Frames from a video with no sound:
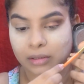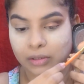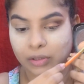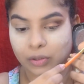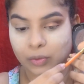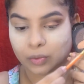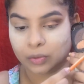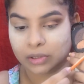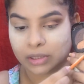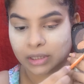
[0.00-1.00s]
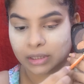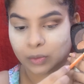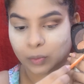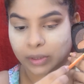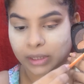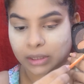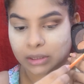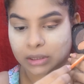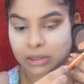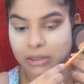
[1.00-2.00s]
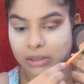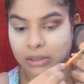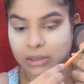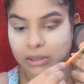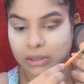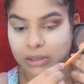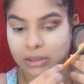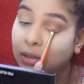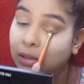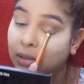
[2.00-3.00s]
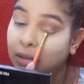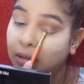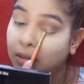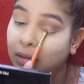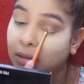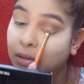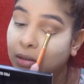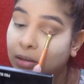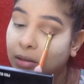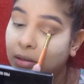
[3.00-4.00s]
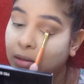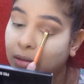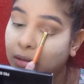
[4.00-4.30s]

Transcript: the gold in the palette, and now I'll pop it.